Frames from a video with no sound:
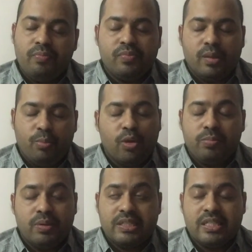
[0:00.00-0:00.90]
the both
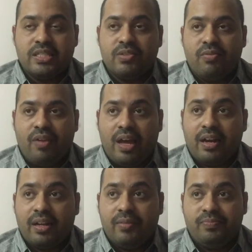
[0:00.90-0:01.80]
persons
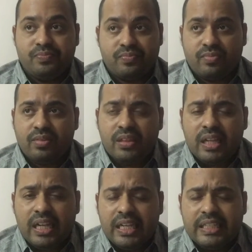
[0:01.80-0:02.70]
were
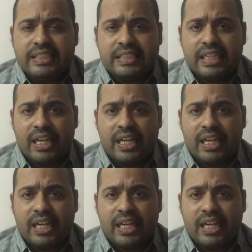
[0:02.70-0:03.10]
his